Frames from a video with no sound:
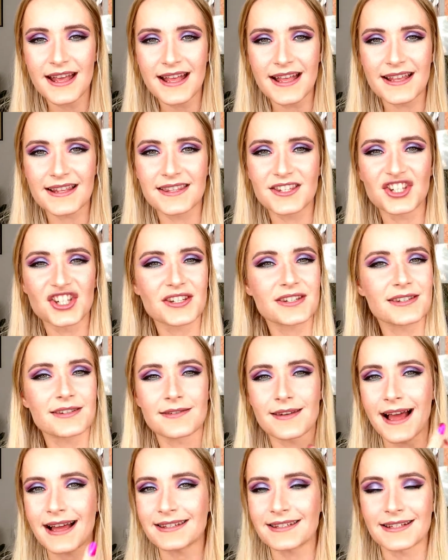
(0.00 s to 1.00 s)
It's just
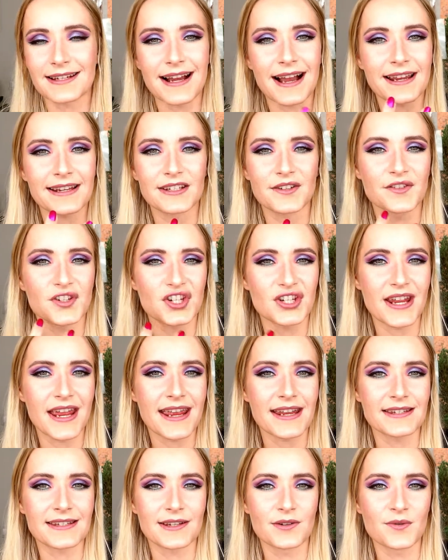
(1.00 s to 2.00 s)
not the kind of
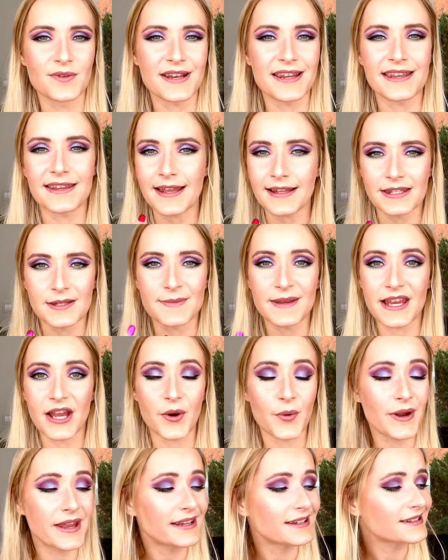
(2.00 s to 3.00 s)
shade that really gets me
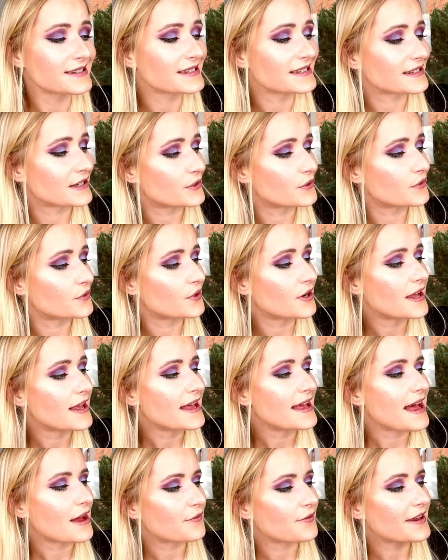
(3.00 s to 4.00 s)
going. So
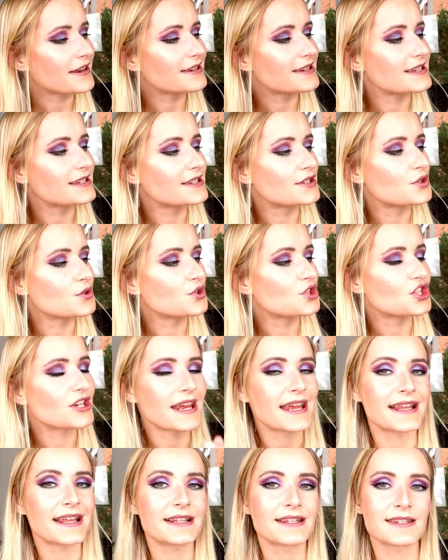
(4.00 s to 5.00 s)
I think these two
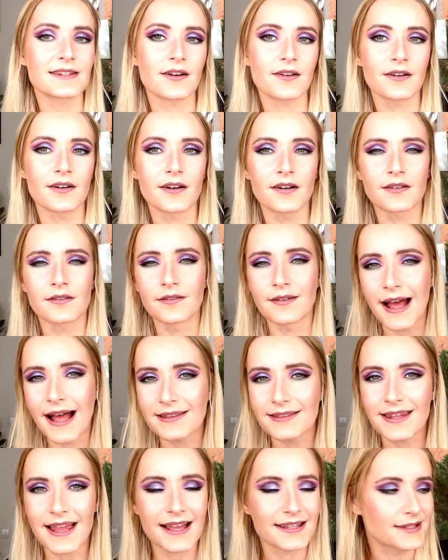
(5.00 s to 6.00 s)
shades are
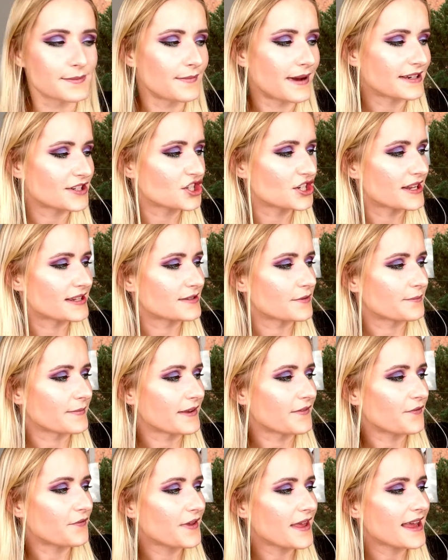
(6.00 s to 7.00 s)
not as much as my
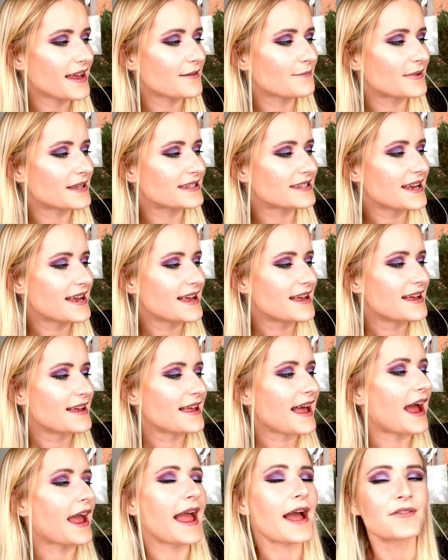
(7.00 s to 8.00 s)
thing, but
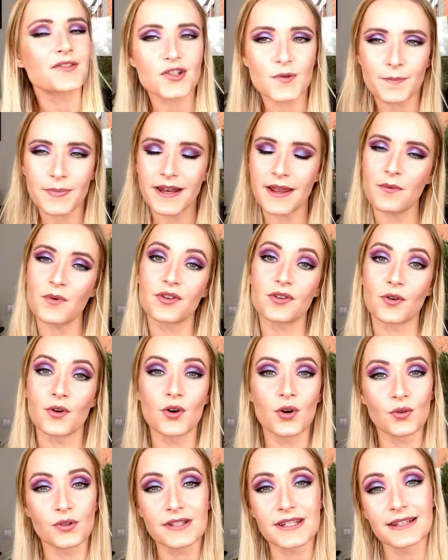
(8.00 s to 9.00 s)
I have to play with
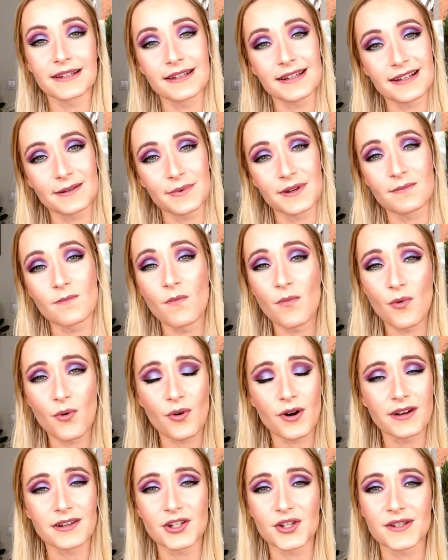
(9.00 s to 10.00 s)
Occult a little bit
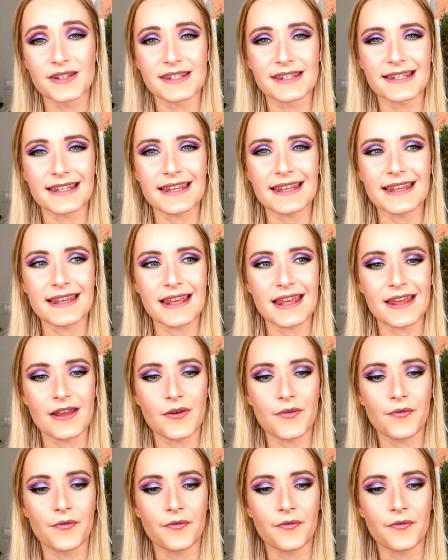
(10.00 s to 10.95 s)
more to see if